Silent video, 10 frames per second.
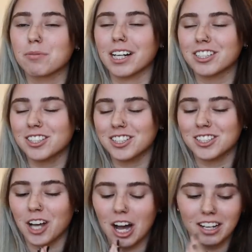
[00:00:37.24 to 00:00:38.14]
we actually
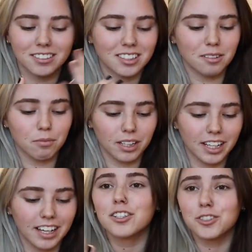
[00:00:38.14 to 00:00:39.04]
just got some
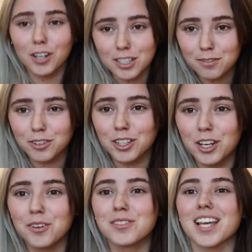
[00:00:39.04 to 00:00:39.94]
really stressful
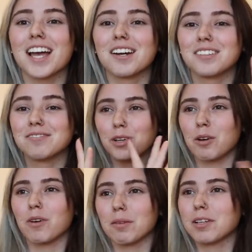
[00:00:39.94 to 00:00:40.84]
news and we
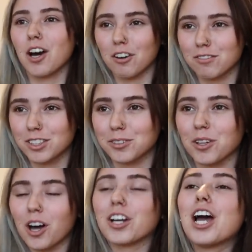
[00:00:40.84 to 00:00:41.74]
don't want to be gone for too
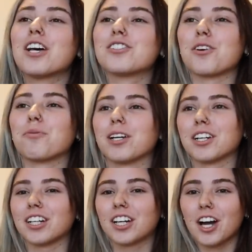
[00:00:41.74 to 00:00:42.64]
long. So we
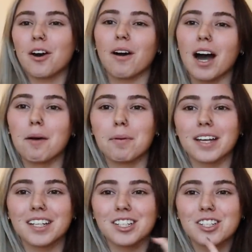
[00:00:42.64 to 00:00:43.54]
are gonna go
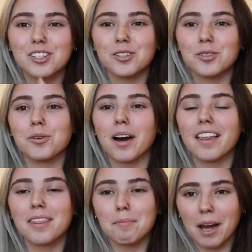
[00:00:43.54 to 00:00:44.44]
up into
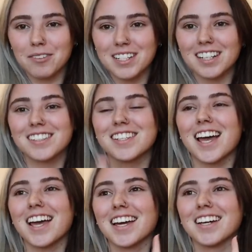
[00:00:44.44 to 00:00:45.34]
the mountains
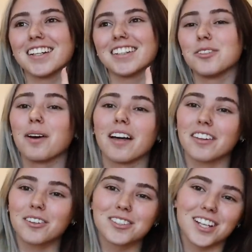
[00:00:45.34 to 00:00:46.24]
and do a
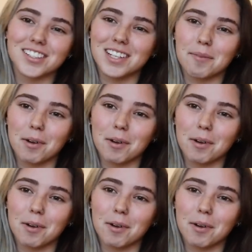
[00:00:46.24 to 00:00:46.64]
little sunset